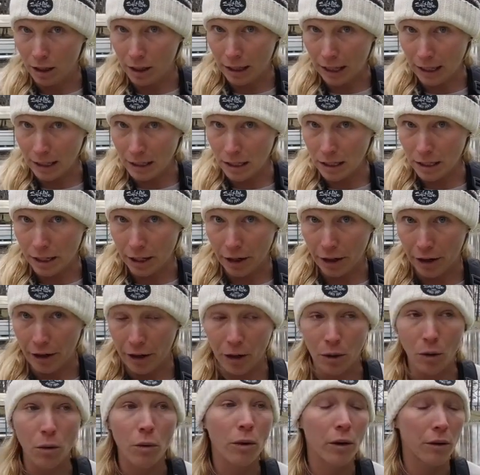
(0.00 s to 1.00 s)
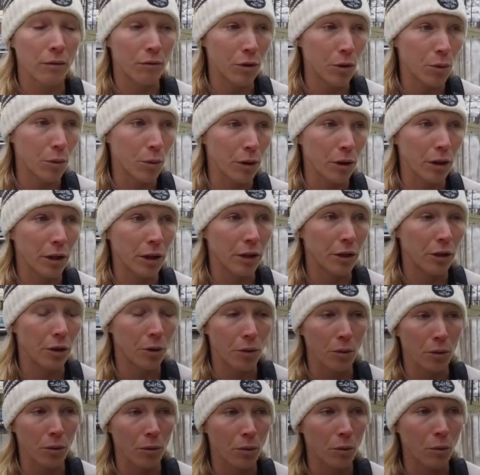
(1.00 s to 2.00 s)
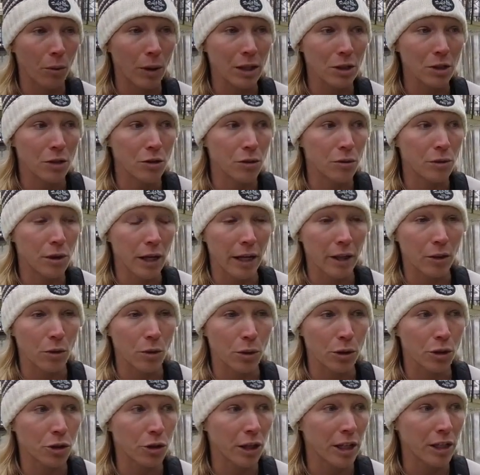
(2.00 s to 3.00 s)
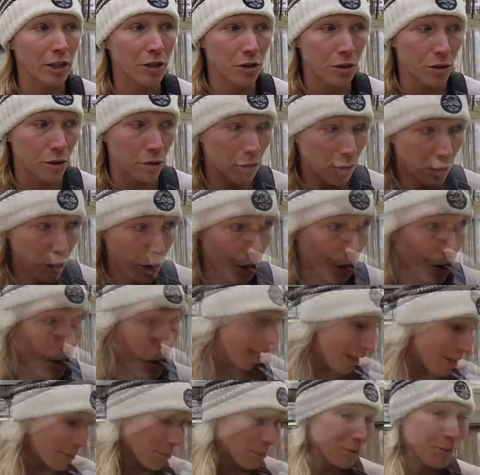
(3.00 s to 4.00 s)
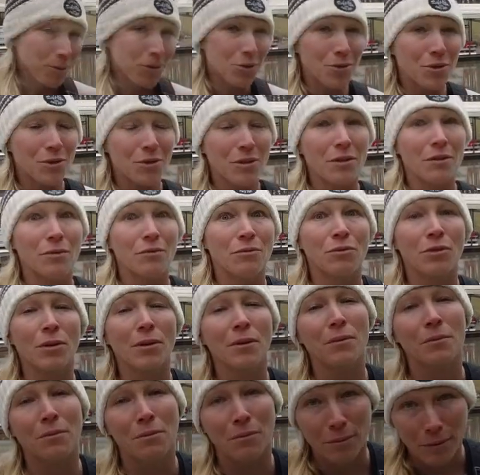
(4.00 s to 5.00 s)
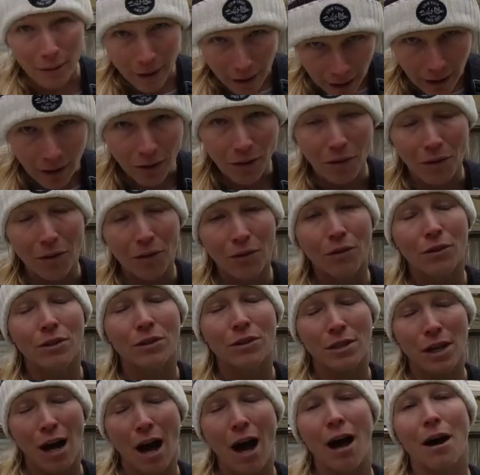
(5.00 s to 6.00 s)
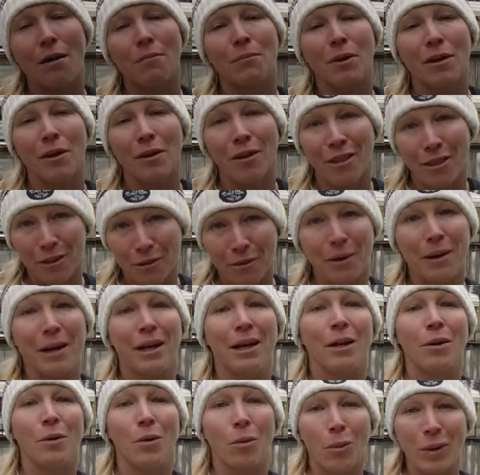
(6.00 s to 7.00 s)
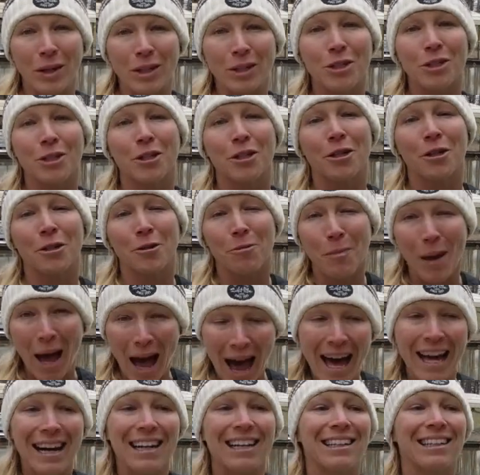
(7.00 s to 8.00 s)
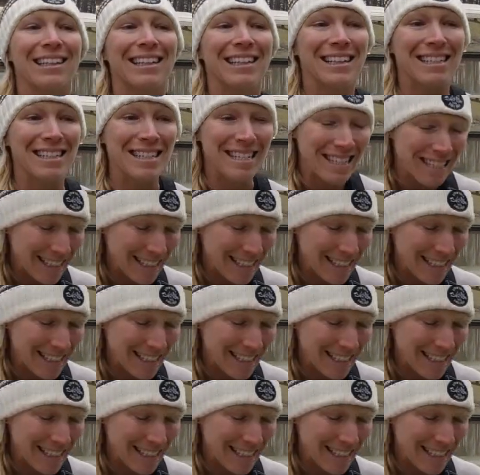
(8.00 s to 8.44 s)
in that scenario, if you were in your wetsuit and or dry suit. So April's for real top 3 winter paddling